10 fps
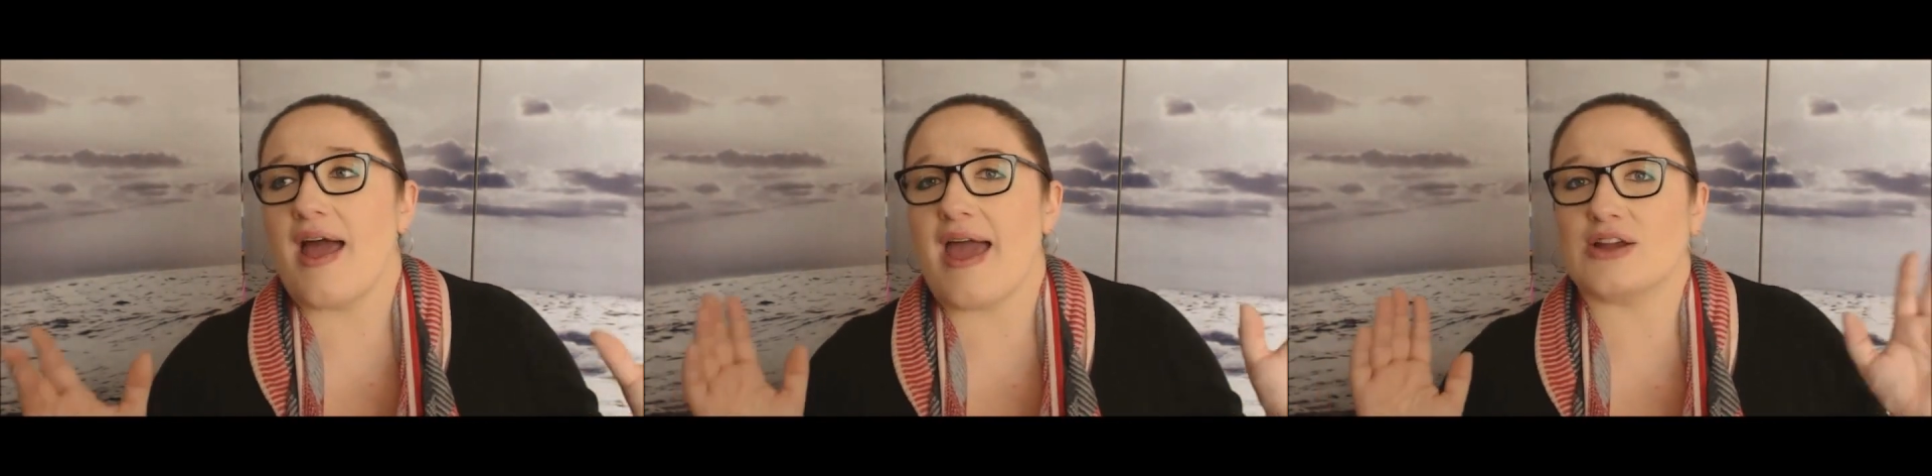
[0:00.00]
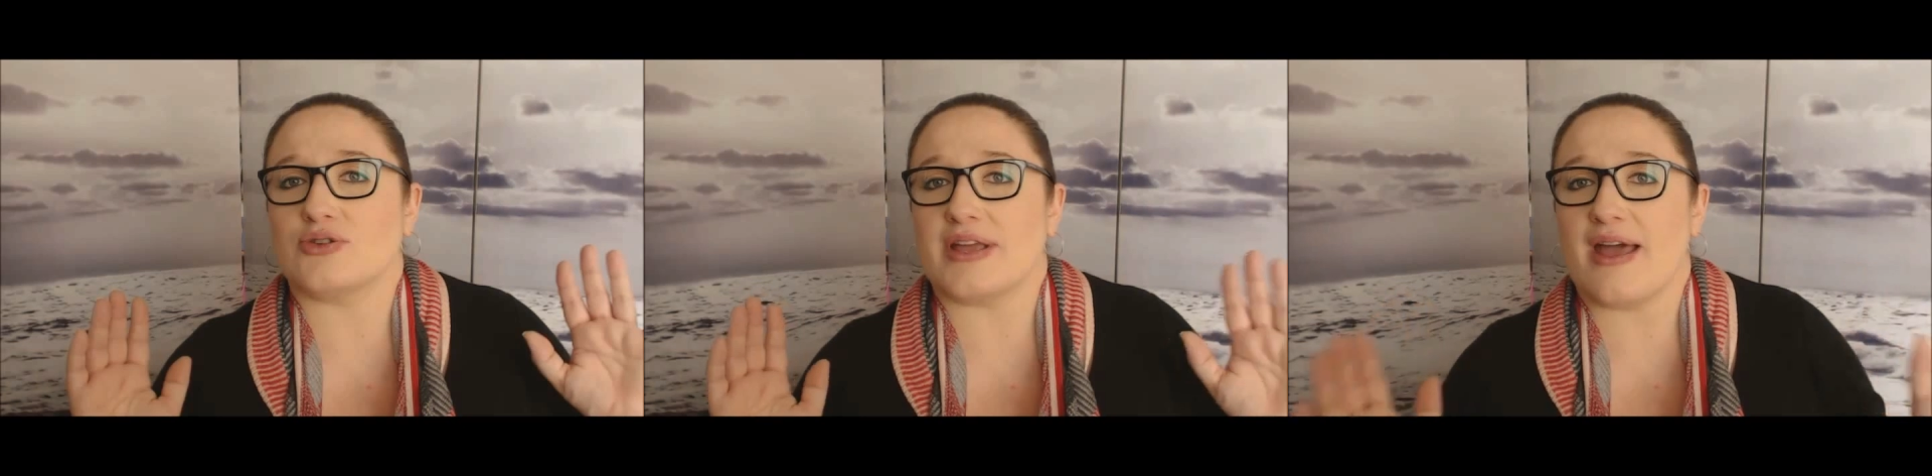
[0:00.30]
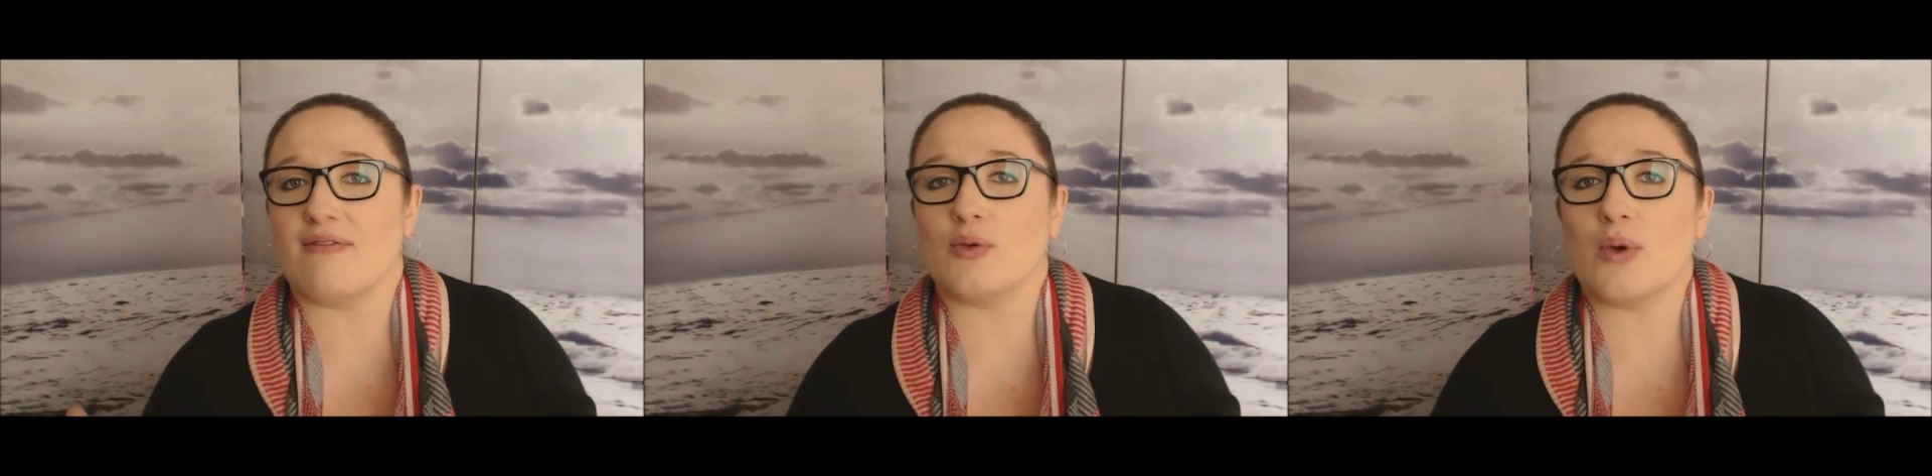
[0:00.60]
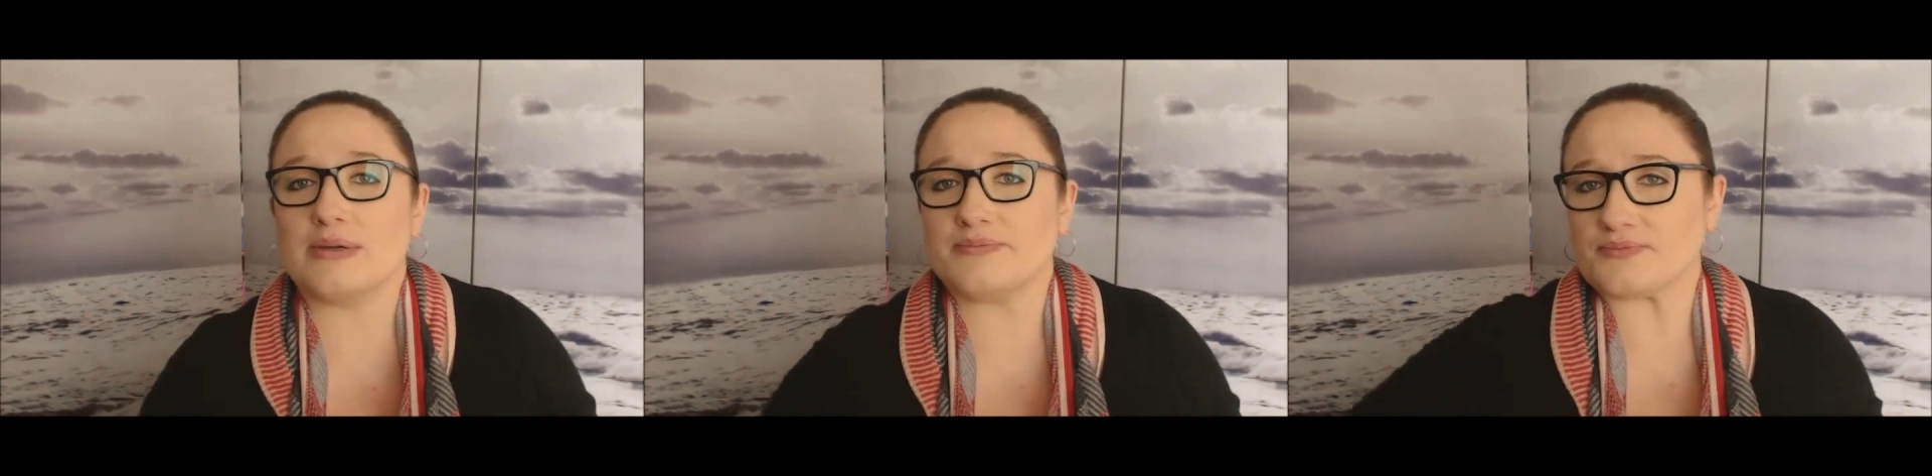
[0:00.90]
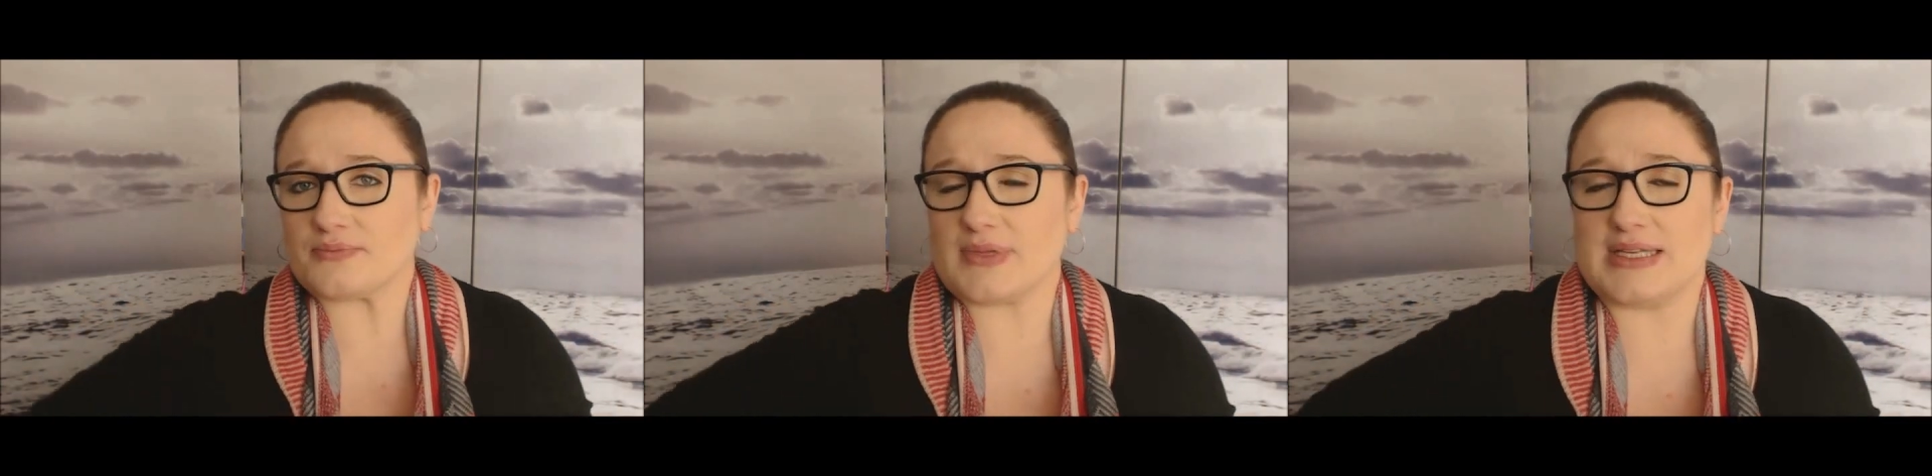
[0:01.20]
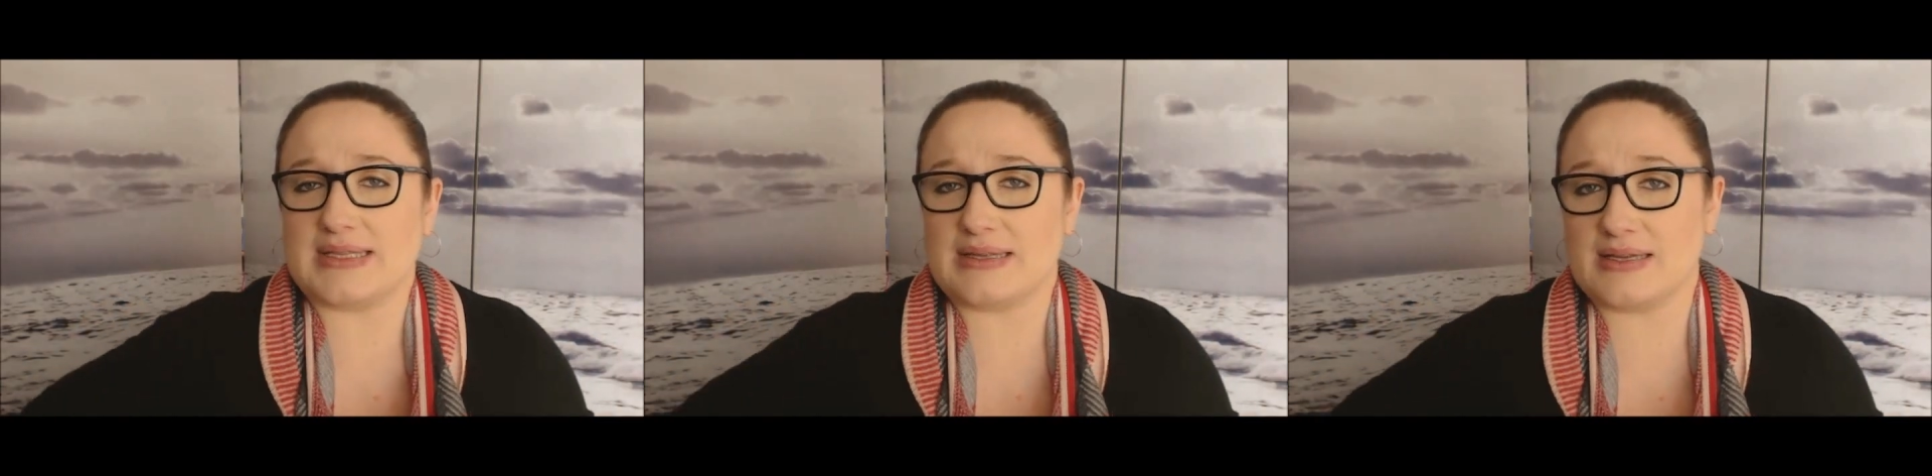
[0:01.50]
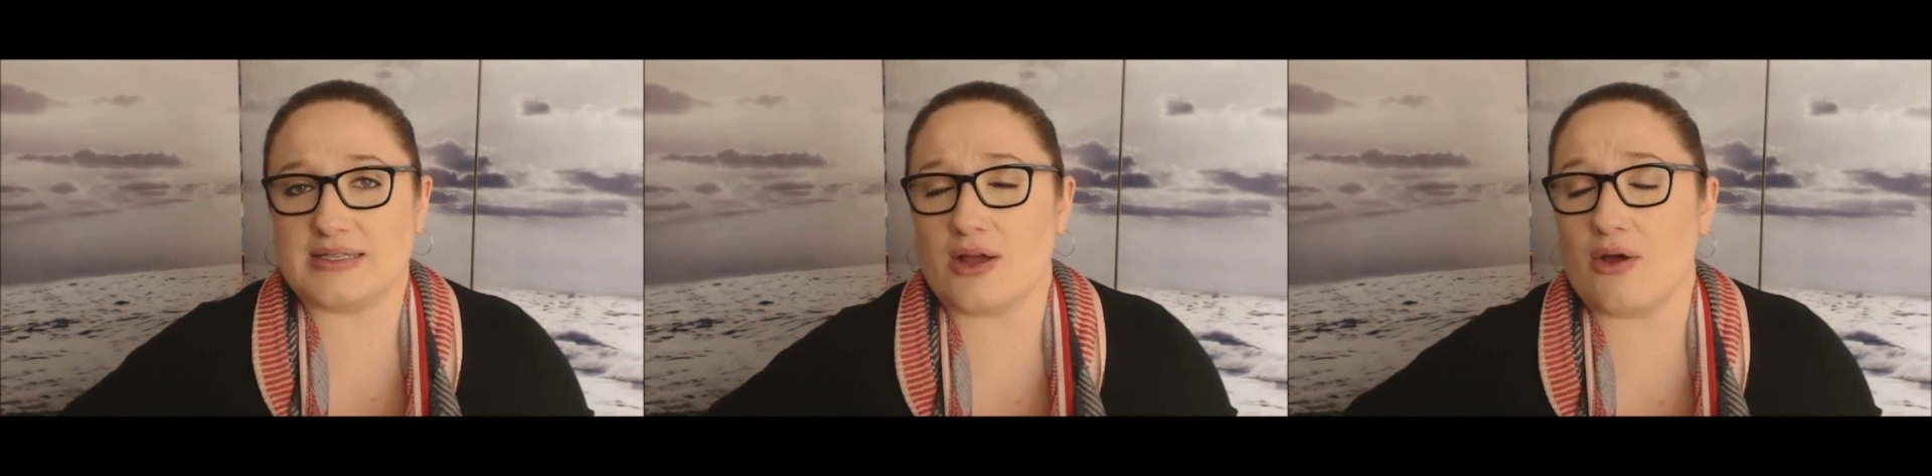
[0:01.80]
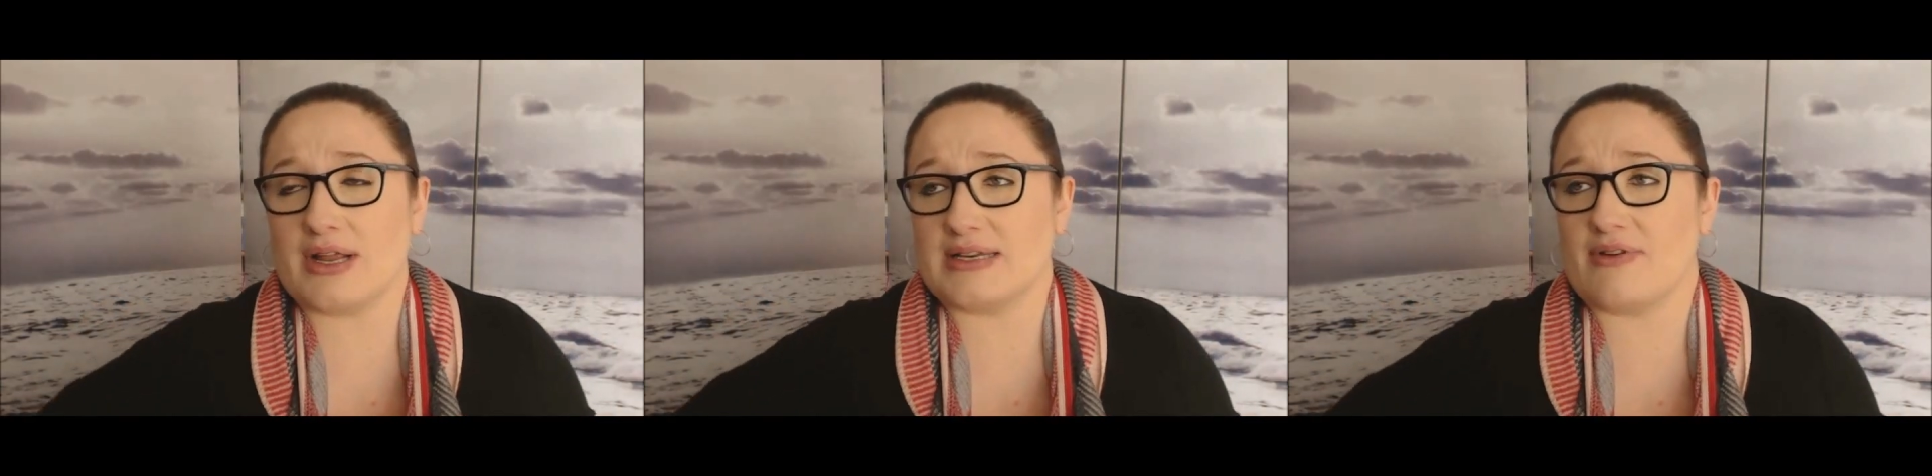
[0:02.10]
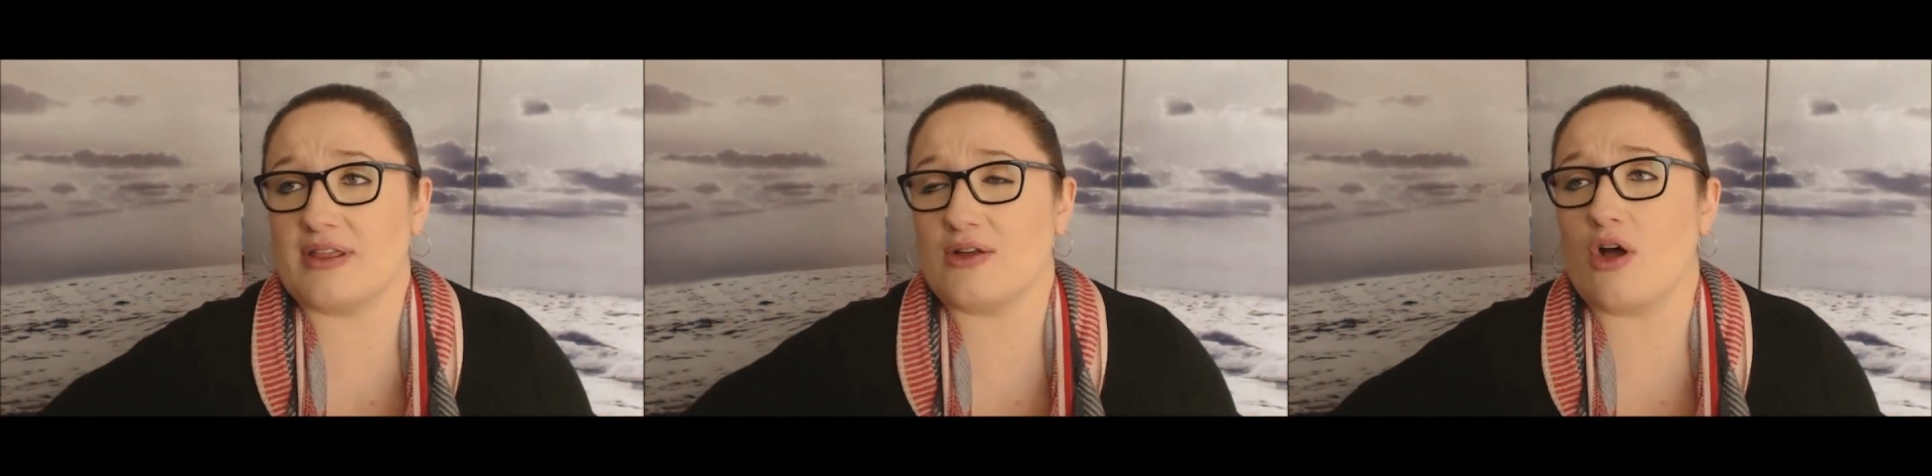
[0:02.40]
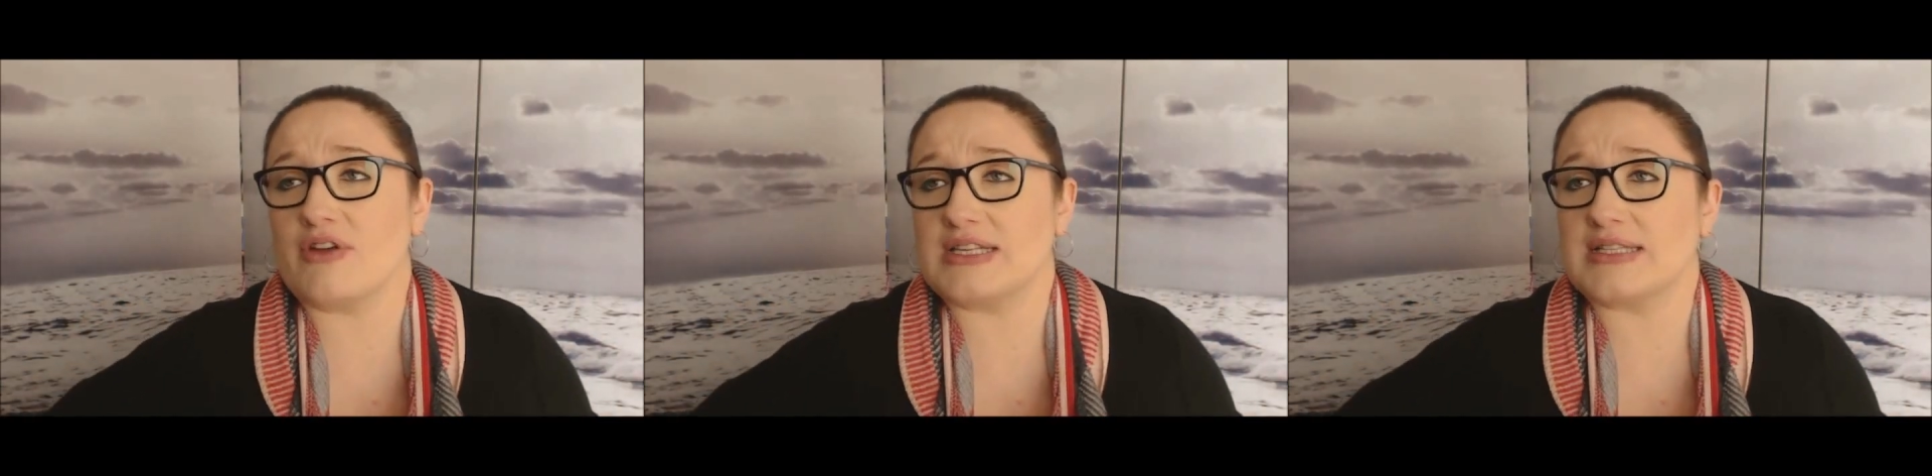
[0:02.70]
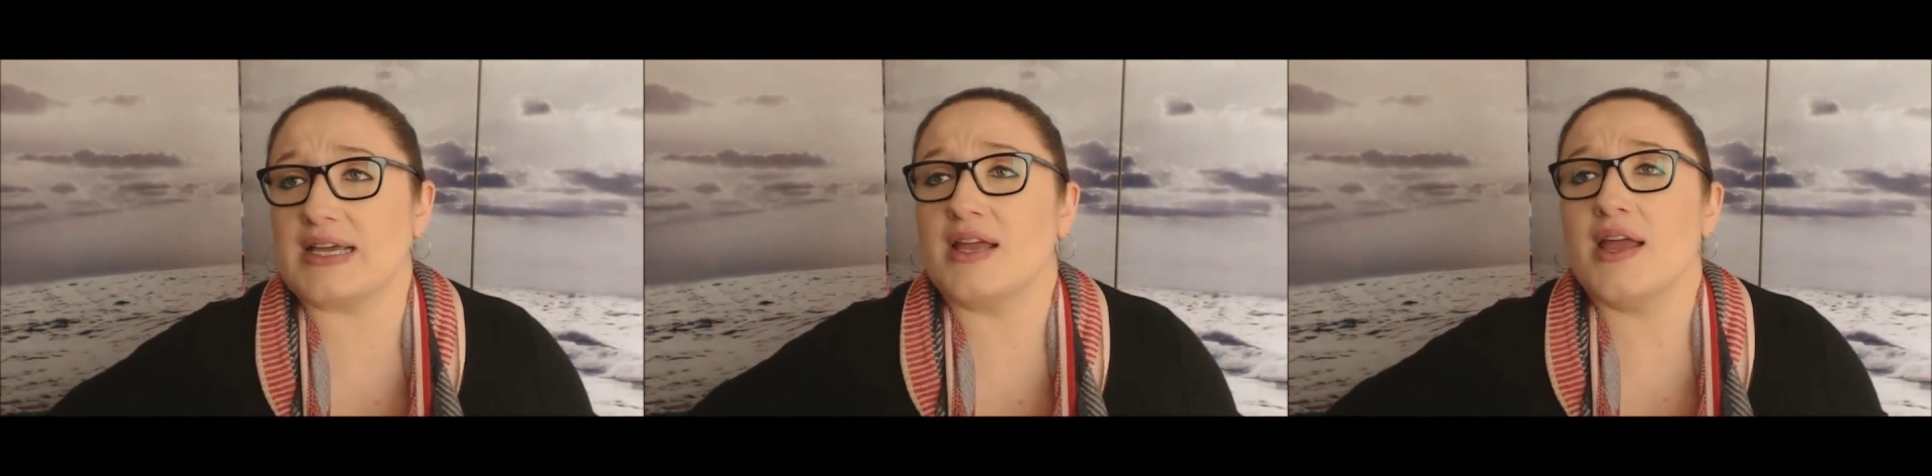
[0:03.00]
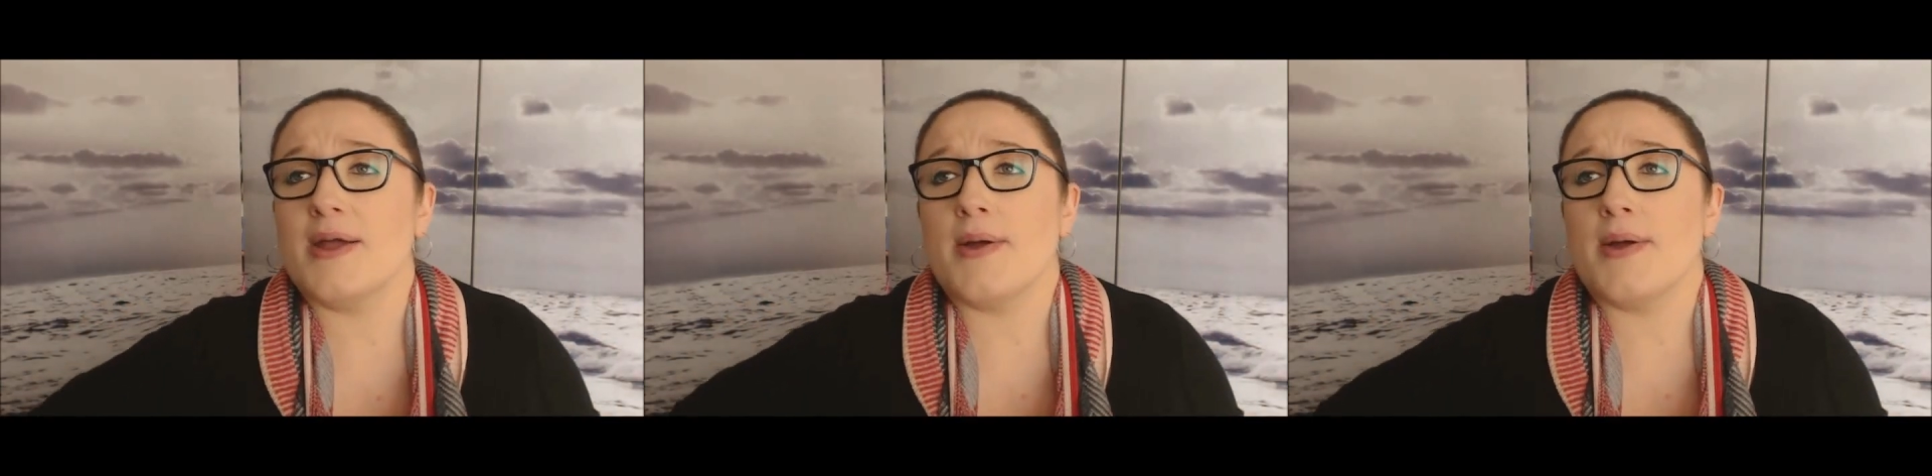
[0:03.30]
Actually having one is a totally different thing, obviously.